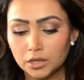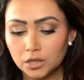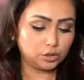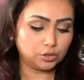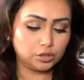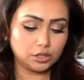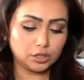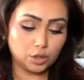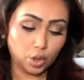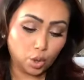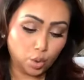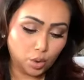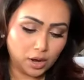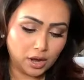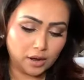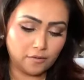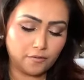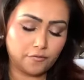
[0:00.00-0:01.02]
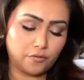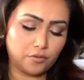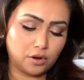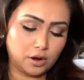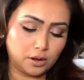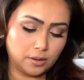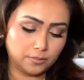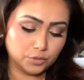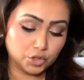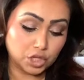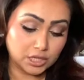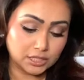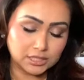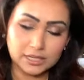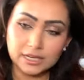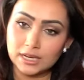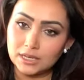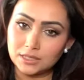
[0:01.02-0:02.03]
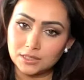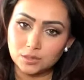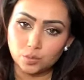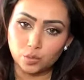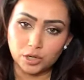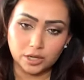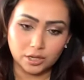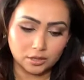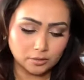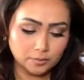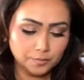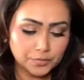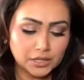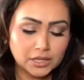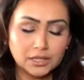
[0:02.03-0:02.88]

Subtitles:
The Goa from Chantecaille as well.